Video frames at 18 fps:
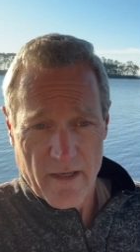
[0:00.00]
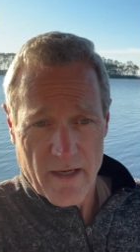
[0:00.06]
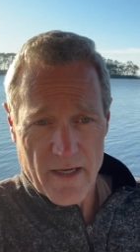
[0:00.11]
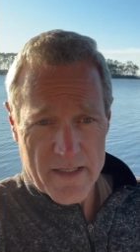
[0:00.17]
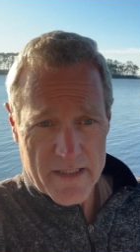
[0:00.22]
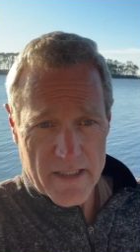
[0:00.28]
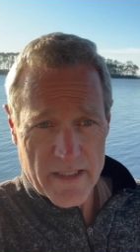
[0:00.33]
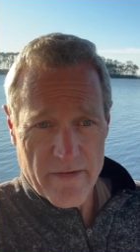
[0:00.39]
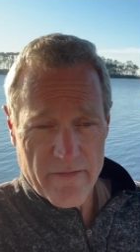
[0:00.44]

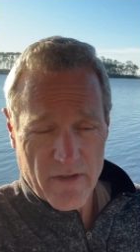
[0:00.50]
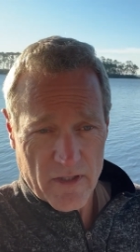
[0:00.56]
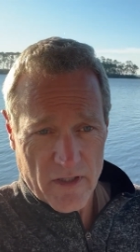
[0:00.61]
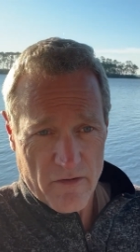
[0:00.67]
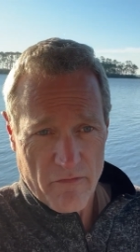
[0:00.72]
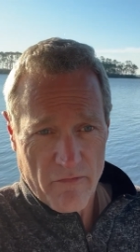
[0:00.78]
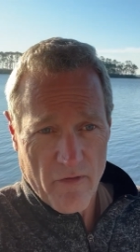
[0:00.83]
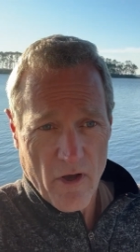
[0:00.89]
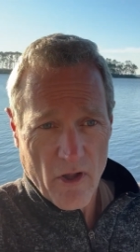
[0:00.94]
significantly
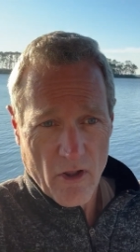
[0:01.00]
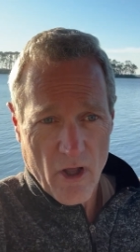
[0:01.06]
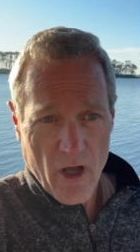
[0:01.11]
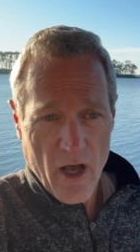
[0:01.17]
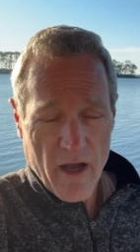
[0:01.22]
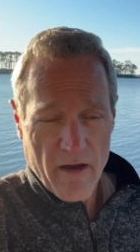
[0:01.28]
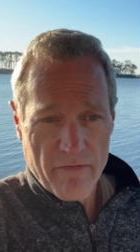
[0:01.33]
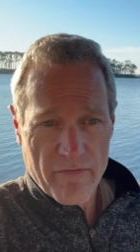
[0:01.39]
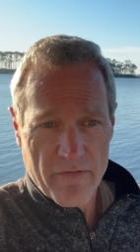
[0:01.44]
fall
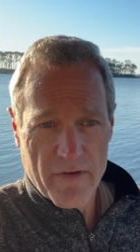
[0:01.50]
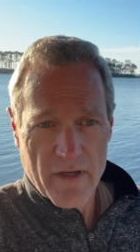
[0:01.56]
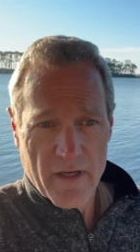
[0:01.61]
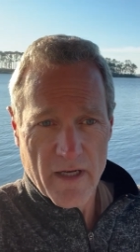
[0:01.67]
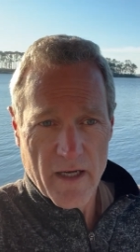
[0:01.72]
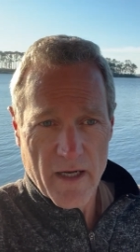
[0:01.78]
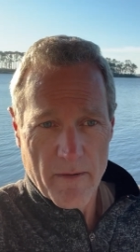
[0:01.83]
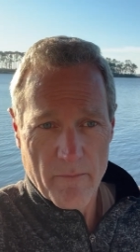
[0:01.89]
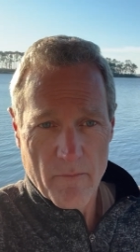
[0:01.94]
off,
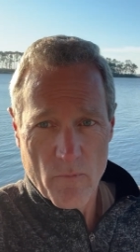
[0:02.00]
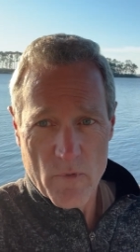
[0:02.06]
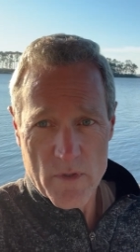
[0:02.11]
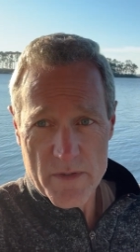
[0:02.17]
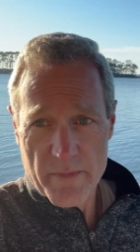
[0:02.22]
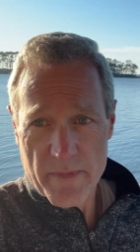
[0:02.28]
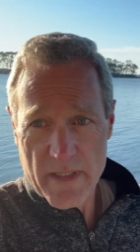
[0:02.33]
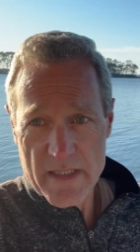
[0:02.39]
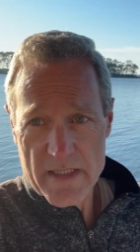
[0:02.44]

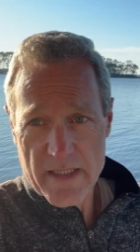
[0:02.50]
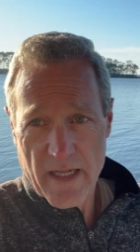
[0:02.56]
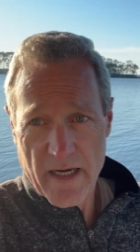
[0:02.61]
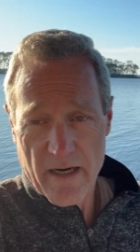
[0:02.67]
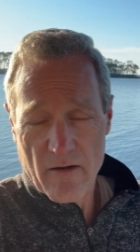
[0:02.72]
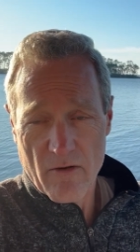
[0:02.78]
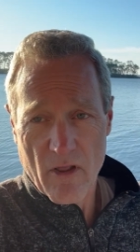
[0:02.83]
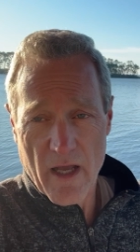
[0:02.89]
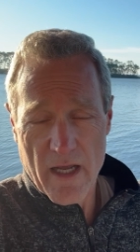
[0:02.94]
which means that
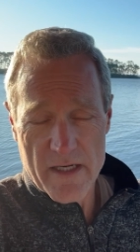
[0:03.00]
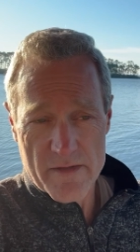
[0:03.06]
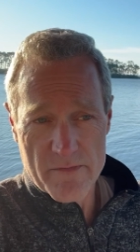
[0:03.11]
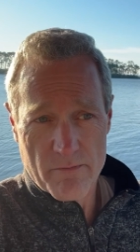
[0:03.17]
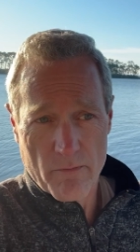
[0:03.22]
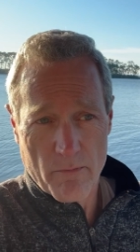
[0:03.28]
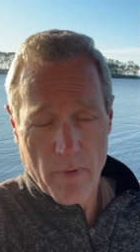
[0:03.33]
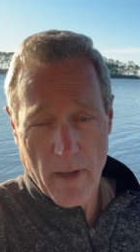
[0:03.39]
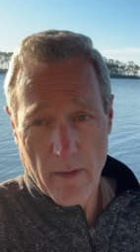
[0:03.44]
airlines
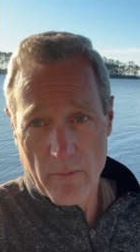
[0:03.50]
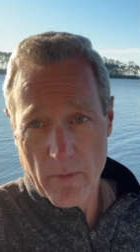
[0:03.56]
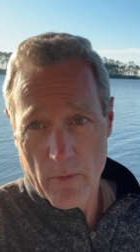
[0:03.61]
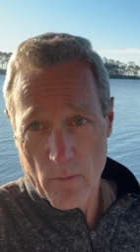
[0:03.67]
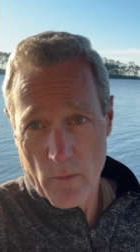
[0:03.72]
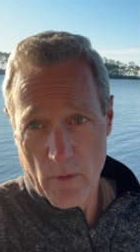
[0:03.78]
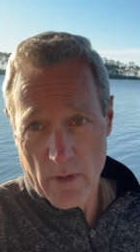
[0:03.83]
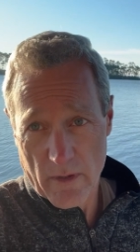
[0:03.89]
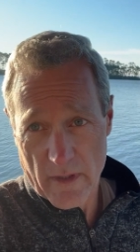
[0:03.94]
probably
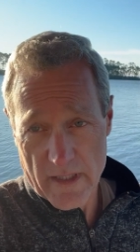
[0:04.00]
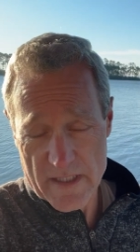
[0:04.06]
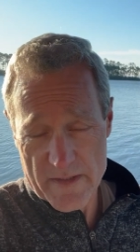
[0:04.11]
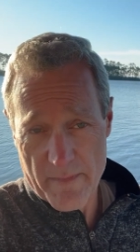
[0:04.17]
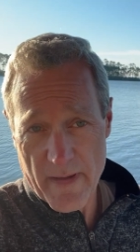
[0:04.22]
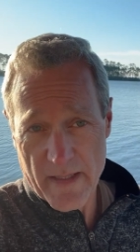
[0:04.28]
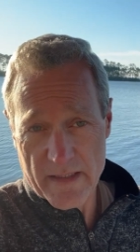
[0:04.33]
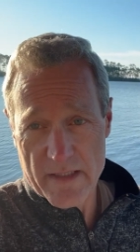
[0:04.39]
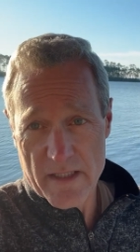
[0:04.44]
will
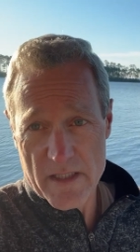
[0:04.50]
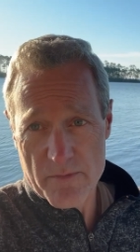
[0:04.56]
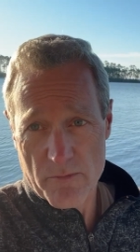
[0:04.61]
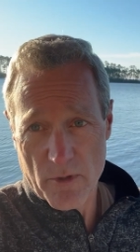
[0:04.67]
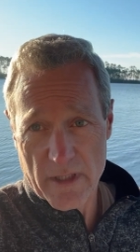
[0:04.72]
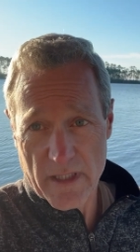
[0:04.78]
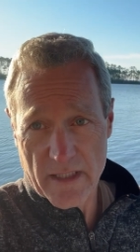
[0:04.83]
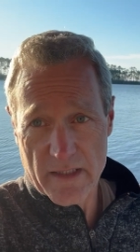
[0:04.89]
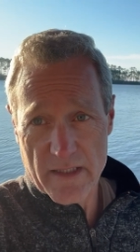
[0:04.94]
expect this,
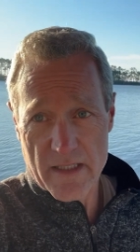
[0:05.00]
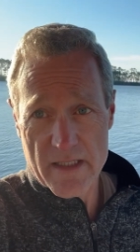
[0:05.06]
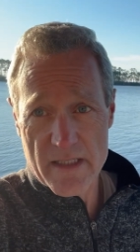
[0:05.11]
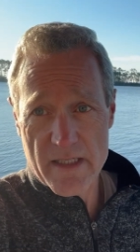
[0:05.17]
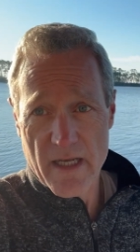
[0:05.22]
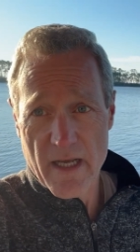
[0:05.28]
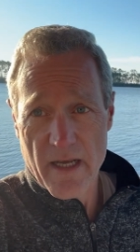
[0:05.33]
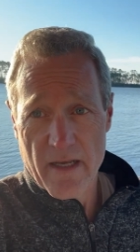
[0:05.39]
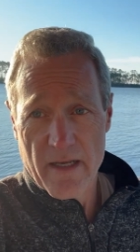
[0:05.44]
predict this,
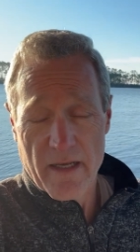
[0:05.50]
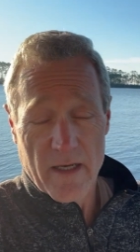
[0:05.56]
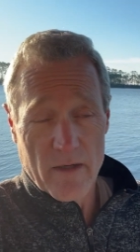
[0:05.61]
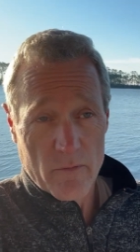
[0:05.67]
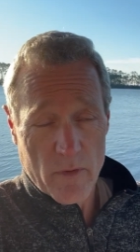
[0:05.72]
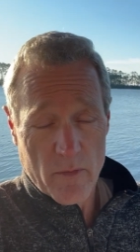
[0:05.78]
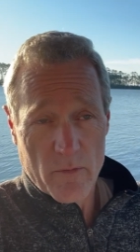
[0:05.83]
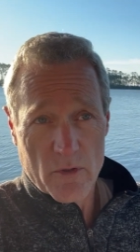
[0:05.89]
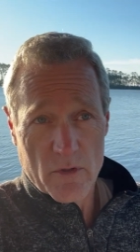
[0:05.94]
and
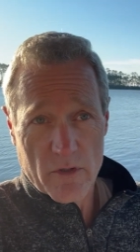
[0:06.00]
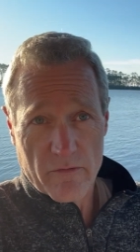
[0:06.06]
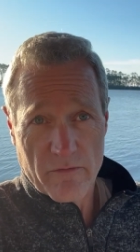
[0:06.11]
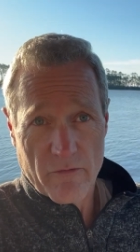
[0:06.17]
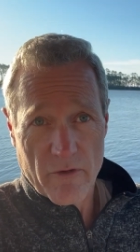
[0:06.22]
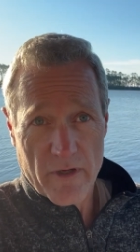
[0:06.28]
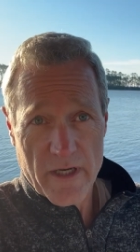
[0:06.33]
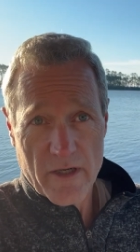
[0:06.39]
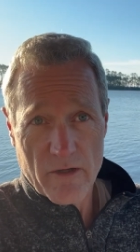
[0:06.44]
we would look
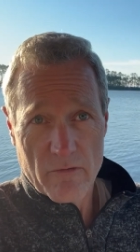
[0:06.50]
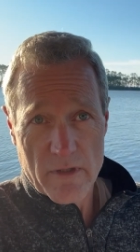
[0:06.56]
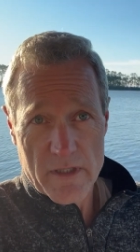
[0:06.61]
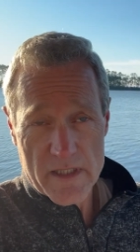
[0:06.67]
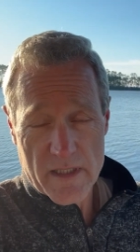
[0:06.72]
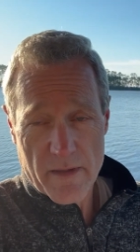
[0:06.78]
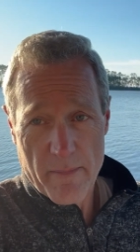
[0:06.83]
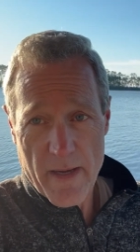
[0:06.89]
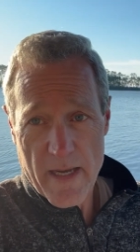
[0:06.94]
for
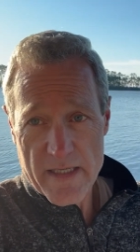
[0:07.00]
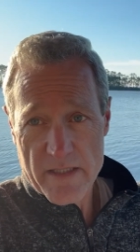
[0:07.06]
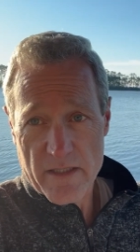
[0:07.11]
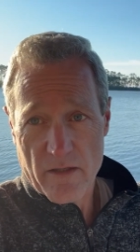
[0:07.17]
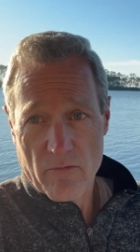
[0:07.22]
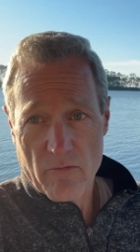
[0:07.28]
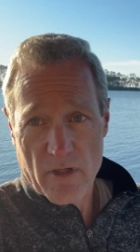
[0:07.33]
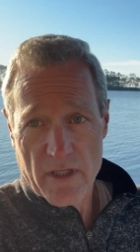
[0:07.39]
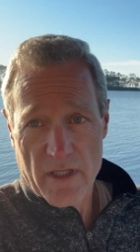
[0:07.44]
increased
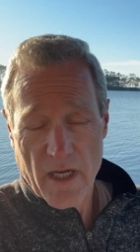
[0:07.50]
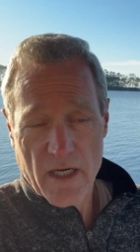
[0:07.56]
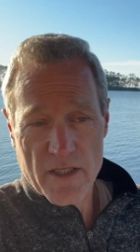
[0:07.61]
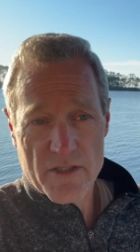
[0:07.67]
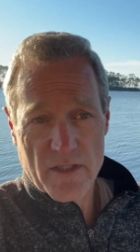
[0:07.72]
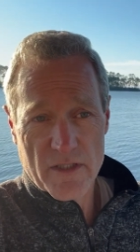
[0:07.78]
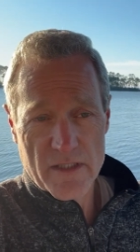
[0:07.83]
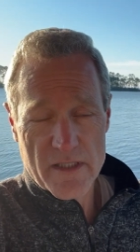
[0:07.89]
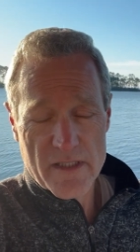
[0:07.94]
capacity
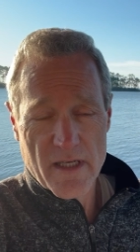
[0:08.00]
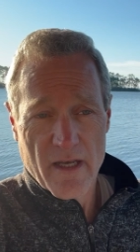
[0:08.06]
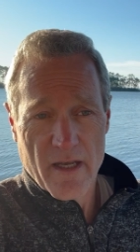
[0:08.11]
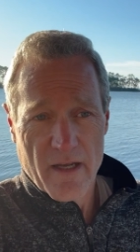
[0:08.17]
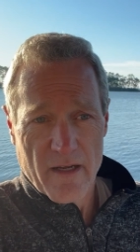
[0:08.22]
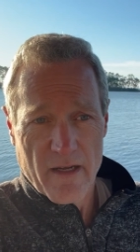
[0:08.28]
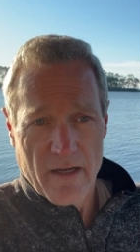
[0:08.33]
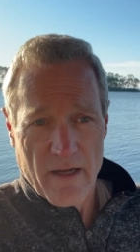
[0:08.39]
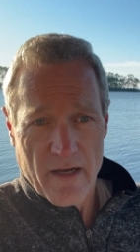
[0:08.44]
reductions
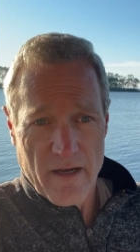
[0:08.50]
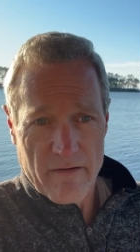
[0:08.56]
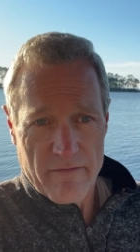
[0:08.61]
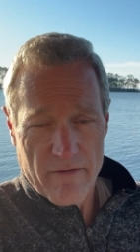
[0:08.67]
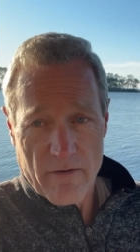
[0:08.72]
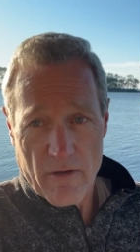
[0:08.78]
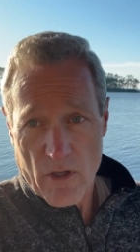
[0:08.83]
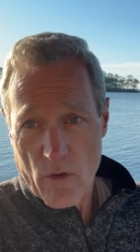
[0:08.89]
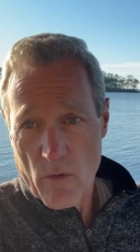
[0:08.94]

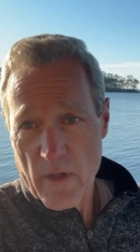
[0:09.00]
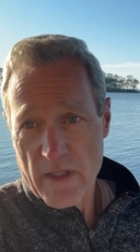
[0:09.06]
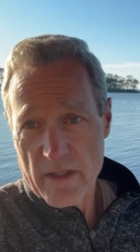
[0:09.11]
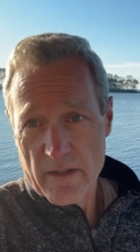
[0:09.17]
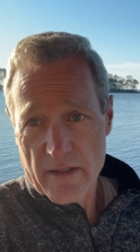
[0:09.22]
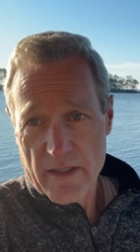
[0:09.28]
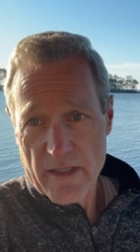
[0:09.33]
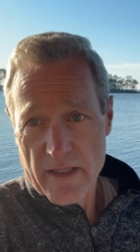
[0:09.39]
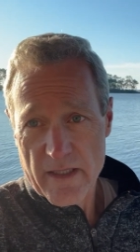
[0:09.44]
very
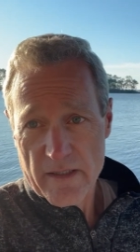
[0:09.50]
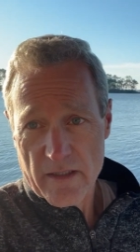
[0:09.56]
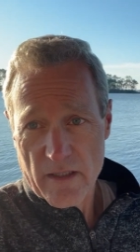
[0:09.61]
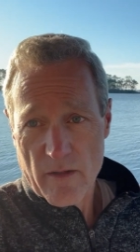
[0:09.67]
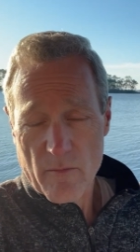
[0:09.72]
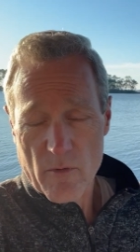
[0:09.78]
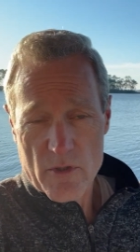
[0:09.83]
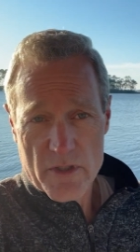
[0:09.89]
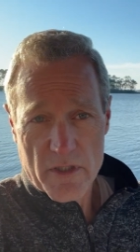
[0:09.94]
quickly in the
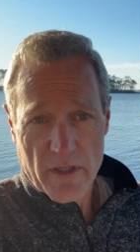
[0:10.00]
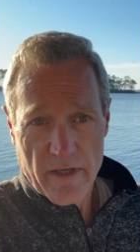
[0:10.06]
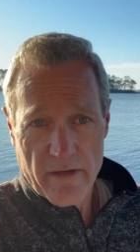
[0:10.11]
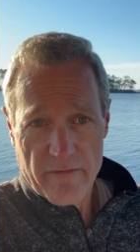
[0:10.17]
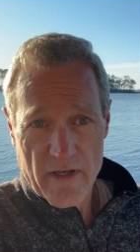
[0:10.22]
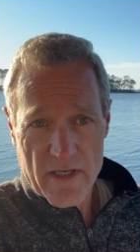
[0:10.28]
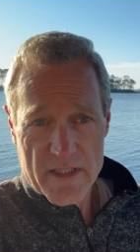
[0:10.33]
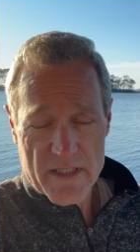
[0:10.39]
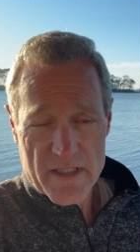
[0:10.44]
commercial
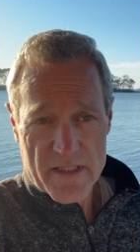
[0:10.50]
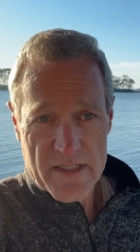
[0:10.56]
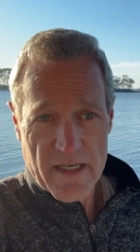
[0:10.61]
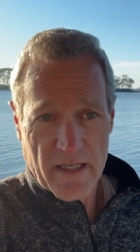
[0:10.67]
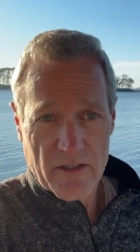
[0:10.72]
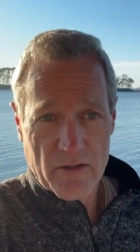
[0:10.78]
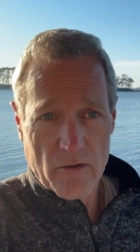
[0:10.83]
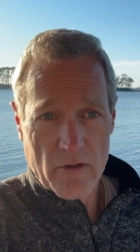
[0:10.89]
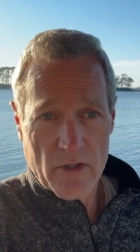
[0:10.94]
aviation
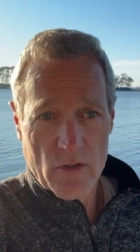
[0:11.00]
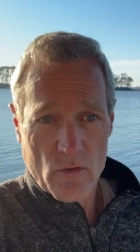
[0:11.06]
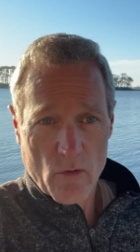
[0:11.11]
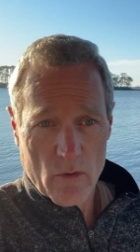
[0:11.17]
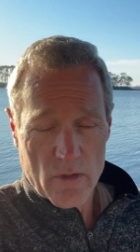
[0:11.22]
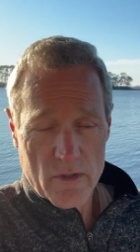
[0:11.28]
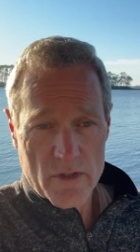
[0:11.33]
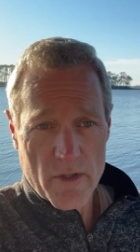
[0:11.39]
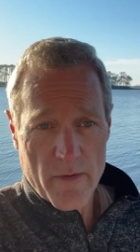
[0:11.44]
sector in
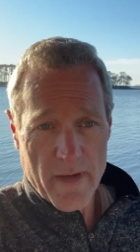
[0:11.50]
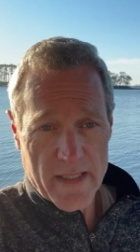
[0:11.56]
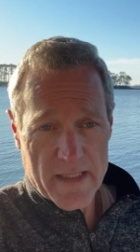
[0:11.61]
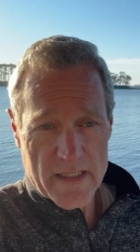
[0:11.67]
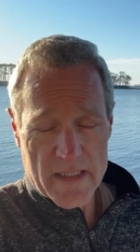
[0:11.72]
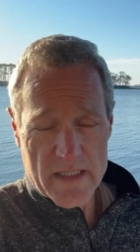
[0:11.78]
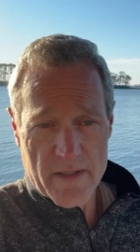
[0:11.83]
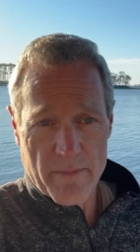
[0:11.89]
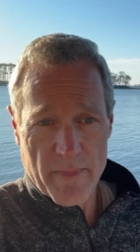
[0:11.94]
order to
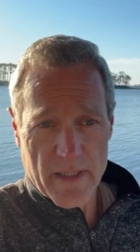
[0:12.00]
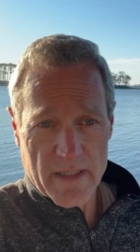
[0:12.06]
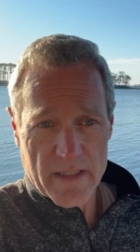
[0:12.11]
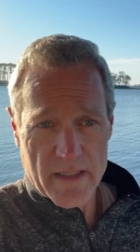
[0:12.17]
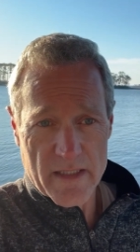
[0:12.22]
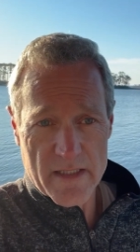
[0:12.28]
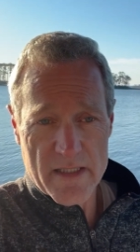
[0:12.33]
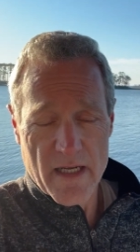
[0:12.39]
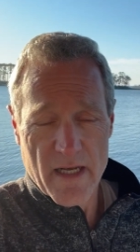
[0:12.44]
anticipate
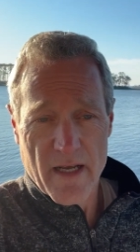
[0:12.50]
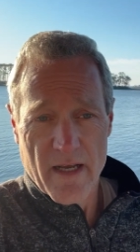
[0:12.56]
this.